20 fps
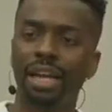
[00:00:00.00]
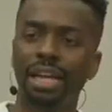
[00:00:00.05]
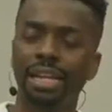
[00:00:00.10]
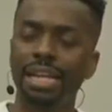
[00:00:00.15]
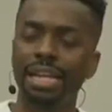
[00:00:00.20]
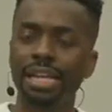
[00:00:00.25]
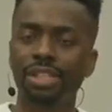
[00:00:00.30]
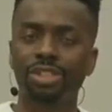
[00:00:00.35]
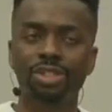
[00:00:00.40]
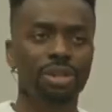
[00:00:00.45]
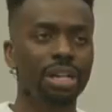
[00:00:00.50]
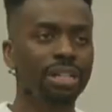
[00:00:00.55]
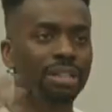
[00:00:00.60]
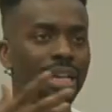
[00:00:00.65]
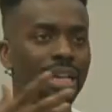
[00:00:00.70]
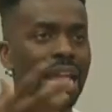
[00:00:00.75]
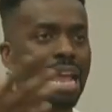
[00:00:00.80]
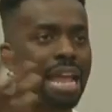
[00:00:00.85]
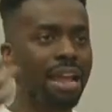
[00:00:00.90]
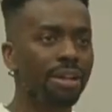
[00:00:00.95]
and he's trying
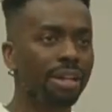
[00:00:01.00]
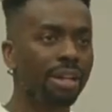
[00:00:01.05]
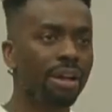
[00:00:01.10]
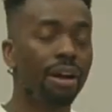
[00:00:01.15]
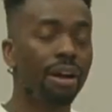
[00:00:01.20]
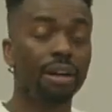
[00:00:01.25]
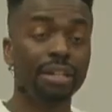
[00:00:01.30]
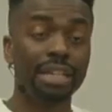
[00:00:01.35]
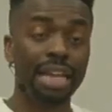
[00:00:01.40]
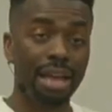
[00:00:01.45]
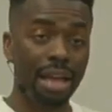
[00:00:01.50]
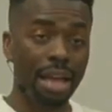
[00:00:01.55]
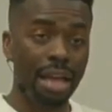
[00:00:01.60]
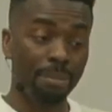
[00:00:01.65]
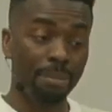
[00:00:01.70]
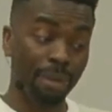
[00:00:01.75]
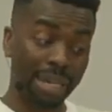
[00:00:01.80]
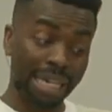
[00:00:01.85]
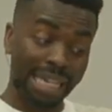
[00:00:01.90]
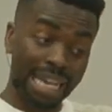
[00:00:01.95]
to hear God.
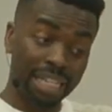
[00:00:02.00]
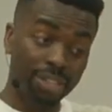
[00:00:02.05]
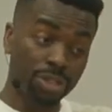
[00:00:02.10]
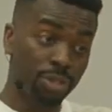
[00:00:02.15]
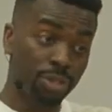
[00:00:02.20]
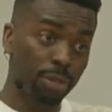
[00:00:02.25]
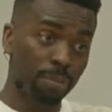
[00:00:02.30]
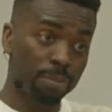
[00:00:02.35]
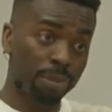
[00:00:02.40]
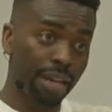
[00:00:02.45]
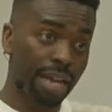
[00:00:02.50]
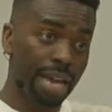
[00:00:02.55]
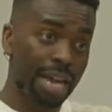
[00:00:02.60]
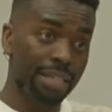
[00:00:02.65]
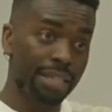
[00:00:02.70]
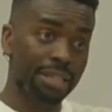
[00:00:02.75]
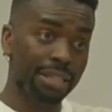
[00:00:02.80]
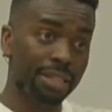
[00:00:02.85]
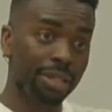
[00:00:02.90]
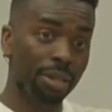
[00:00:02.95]
But he gets to a
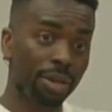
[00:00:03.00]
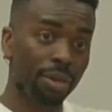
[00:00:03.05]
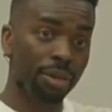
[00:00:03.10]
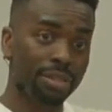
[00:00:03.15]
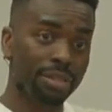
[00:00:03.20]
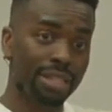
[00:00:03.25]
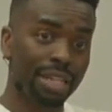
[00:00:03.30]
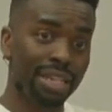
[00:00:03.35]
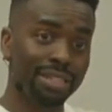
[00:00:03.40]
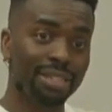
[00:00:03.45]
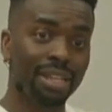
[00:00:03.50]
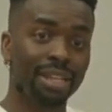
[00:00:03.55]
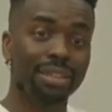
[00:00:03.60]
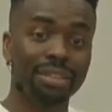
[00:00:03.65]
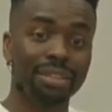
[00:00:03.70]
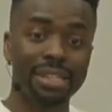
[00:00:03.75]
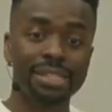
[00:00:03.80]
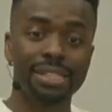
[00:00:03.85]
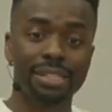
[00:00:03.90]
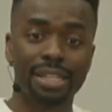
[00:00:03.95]
place and the Lord says,
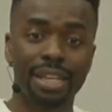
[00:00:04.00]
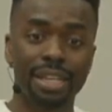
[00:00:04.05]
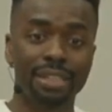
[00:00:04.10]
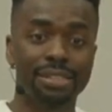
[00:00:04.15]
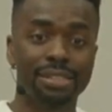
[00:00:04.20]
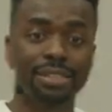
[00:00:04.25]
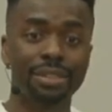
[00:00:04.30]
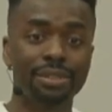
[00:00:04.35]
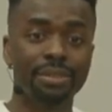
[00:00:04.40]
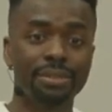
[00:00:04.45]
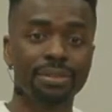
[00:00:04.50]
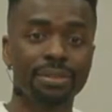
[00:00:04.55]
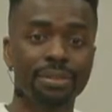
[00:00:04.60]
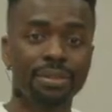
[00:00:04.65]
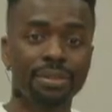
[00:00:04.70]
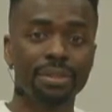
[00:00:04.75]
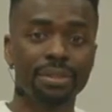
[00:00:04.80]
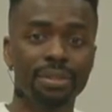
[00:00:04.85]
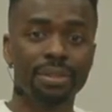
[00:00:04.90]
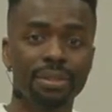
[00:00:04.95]
this is it.
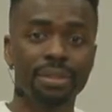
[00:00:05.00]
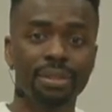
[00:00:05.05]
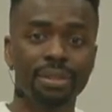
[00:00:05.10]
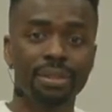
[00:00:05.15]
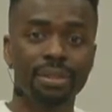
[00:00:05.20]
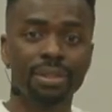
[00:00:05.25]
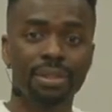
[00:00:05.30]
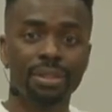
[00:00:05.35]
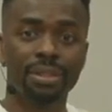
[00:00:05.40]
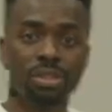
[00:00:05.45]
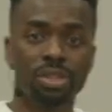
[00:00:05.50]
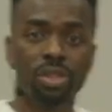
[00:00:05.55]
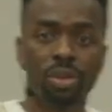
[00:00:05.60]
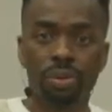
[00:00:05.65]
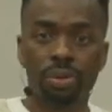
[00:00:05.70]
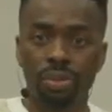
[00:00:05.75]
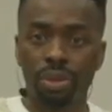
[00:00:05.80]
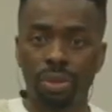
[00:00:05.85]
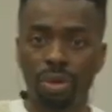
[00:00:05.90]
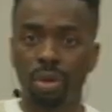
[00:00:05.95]

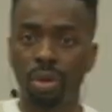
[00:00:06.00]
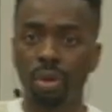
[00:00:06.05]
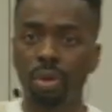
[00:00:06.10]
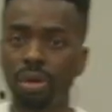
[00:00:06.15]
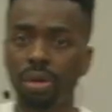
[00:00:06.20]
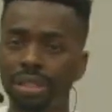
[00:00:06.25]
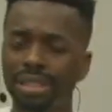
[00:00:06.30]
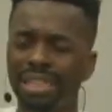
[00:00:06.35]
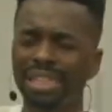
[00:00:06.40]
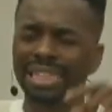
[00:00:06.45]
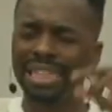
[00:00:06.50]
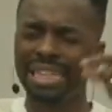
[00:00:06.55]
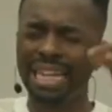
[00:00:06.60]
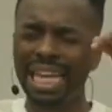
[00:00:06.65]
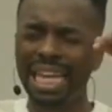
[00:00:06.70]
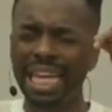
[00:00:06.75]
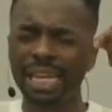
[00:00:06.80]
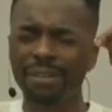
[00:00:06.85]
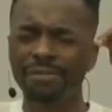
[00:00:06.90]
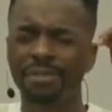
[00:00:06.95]
So the Lord
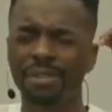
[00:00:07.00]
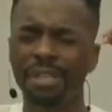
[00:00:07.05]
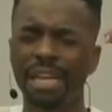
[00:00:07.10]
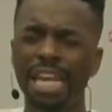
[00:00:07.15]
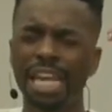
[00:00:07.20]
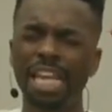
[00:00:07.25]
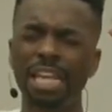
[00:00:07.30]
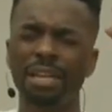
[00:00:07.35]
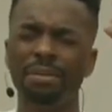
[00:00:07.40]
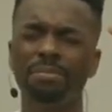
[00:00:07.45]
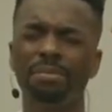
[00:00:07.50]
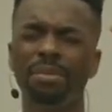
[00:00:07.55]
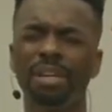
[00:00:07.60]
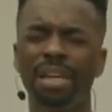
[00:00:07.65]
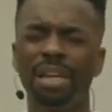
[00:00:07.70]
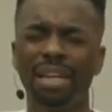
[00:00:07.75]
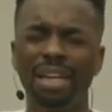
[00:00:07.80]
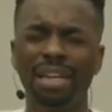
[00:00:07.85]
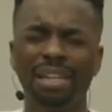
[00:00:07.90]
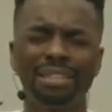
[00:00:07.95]
gives him
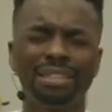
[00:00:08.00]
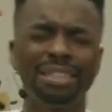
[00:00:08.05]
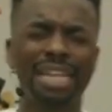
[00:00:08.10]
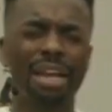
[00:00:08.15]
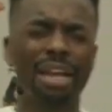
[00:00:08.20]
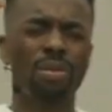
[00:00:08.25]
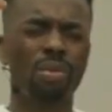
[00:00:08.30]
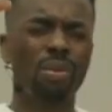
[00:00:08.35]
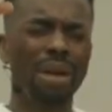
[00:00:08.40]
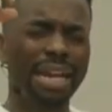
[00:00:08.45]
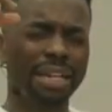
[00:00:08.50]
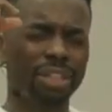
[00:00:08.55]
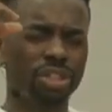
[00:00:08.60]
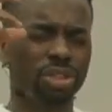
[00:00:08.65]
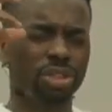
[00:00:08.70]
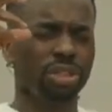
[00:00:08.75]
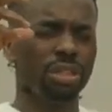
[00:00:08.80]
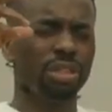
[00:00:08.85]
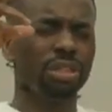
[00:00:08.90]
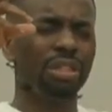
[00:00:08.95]

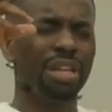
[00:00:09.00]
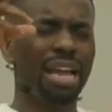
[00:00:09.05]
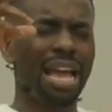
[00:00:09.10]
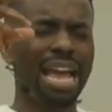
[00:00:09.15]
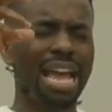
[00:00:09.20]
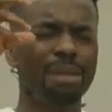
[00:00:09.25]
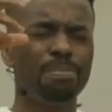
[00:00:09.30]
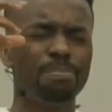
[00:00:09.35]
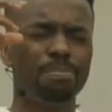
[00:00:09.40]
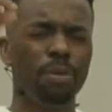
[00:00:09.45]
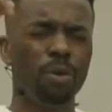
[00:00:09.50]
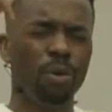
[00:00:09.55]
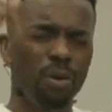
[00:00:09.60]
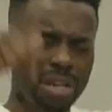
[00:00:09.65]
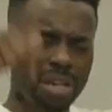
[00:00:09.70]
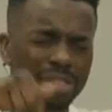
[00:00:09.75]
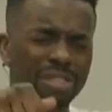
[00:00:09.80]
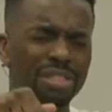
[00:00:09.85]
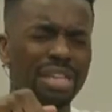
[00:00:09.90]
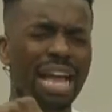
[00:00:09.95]
direction and
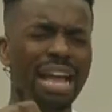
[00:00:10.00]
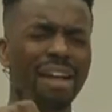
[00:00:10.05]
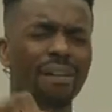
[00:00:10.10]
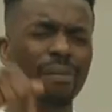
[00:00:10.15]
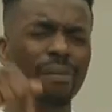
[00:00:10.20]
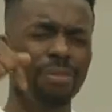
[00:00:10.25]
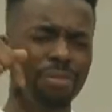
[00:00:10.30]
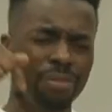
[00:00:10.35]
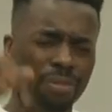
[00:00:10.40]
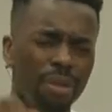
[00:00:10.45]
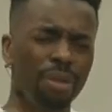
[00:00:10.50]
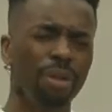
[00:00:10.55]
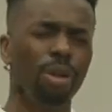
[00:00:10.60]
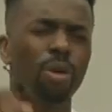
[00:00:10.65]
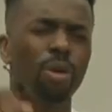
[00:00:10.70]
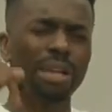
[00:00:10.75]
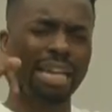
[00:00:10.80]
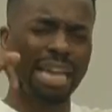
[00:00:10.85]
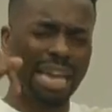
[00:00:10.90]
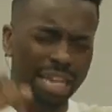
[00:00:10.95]
points out the
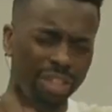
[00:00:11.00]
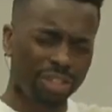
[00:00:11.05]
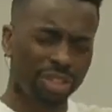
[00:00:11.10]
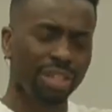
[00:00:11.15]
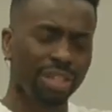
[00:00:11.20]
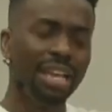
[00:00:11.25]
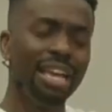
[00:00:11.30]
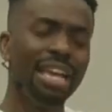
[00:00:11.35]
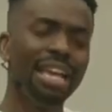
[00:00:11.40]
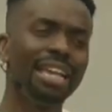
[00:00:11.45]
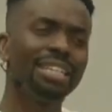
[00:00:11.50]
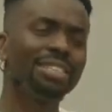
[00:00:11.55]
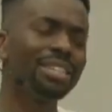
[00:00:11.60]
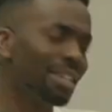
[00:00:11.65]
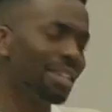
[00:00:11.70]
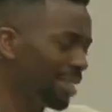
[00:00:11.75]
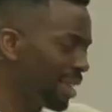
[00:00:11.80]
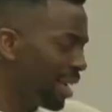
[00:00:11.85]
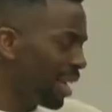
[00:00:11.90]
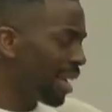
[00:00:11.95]
location.
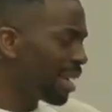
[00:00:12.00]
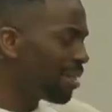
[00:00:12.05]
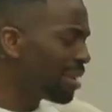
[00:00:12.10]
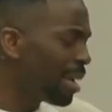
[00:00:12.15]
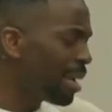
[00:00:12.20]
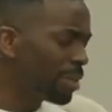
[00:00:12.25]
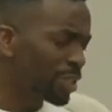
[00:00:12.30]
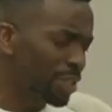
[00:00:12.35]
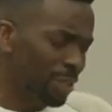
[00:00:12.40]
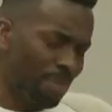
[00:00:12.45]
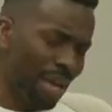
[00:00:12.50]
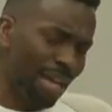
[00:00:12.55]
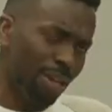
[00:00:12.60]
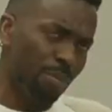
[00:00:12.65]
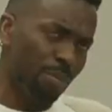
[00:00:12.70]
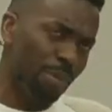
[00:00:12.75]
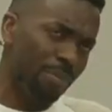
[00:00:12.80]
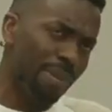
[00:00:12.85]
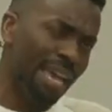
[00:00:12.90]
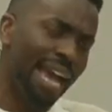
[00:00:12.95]
See, let me just back
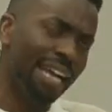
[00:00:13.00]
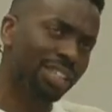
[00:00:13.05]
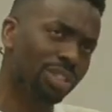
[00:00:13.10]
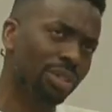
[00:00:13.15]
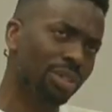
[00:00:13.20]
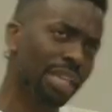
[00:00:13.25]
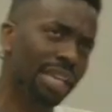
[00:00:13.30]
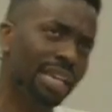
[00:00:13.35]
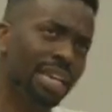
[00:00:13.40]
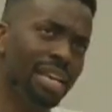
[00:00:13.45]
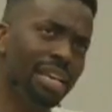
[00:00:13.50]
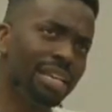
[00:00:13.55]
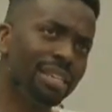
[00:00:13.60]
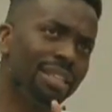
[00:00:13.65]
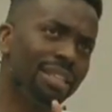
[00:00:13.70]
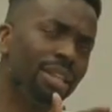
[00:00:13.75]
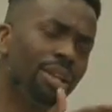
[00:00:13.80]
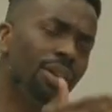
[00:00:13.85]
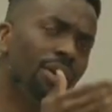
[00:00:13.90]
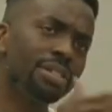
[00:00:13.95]
up a bit. Actually,
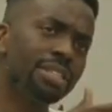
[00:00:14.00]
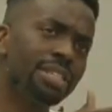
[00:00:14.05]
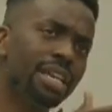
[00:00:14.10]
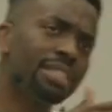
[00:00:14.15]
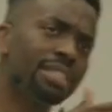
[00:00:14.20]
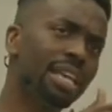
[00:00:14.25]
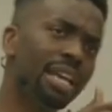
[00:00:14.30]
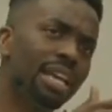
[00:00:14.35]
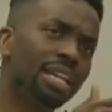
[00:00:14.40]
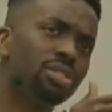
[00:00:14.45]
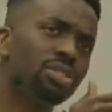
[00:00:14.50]
the Lord says,